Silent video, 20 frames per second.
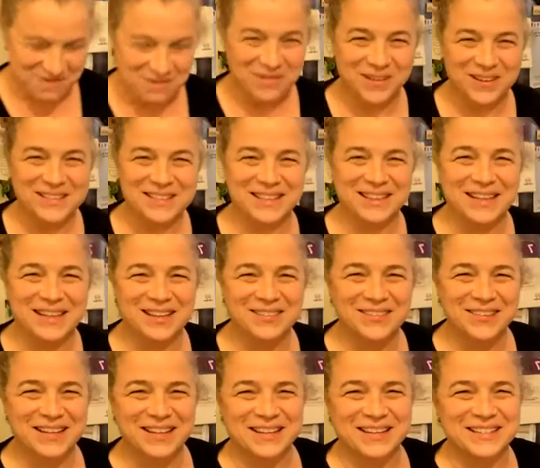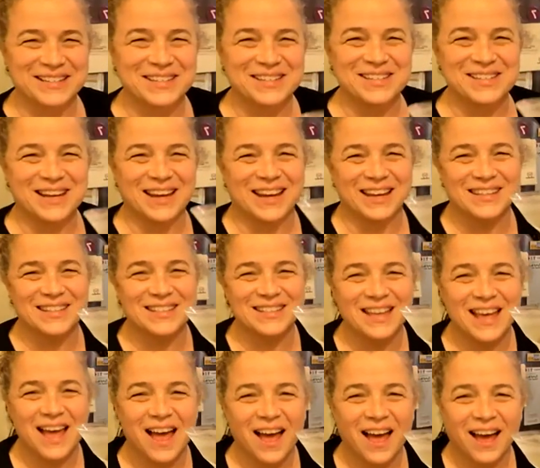Wasn't leaving its chance.
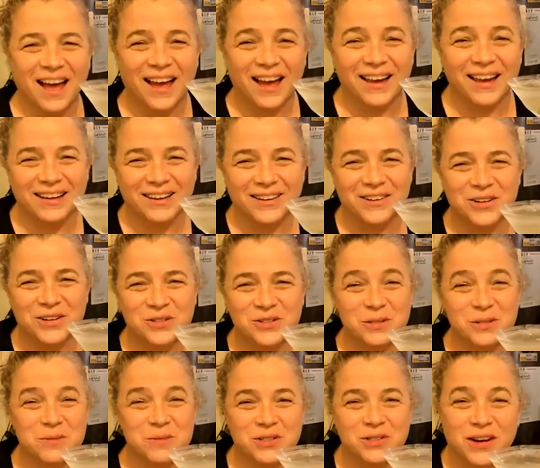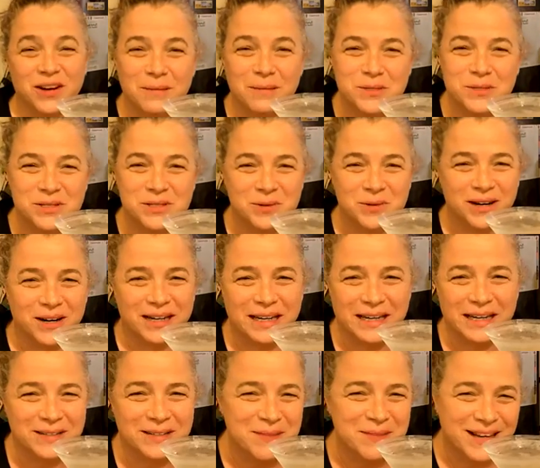I know who subscribes to our
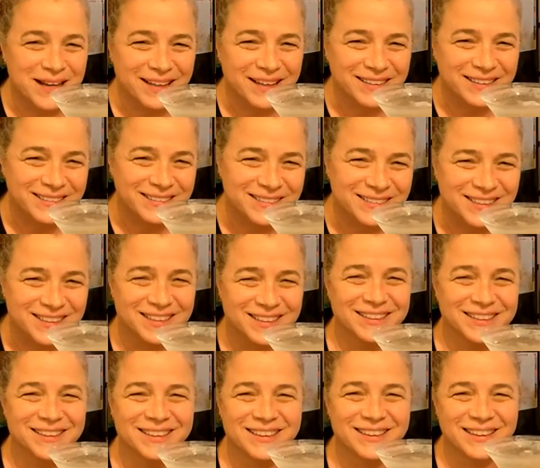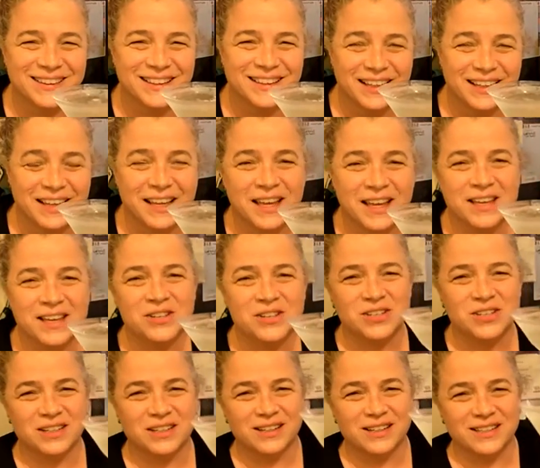emails.
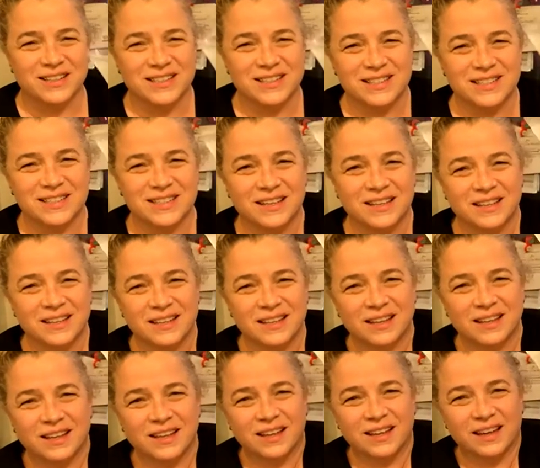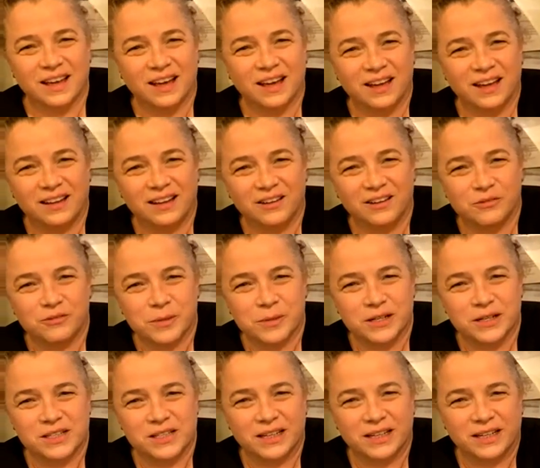Cheers. I love a
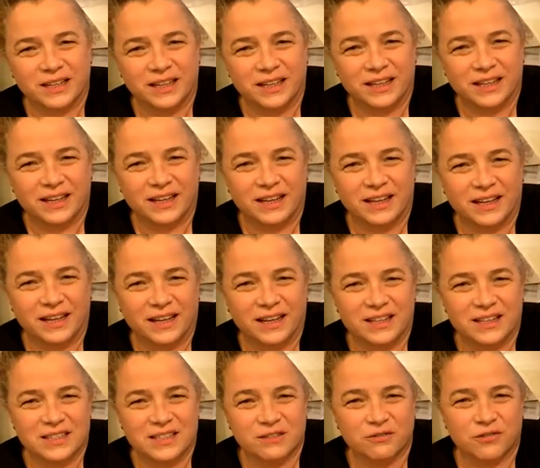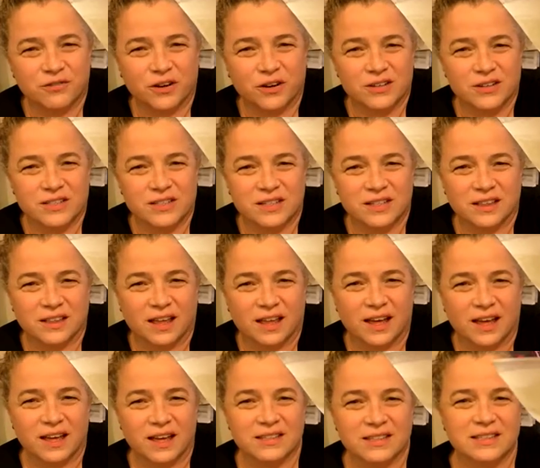martini in a nice frosty
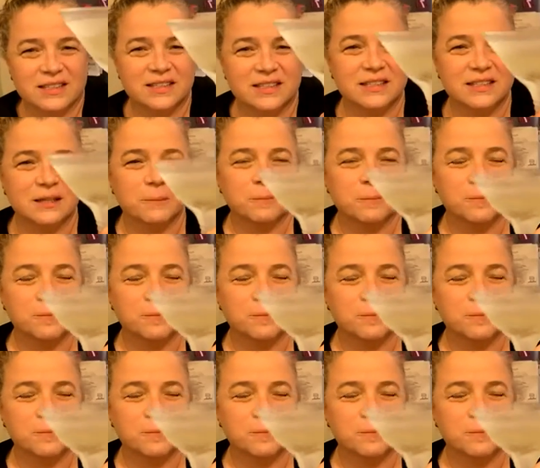glass.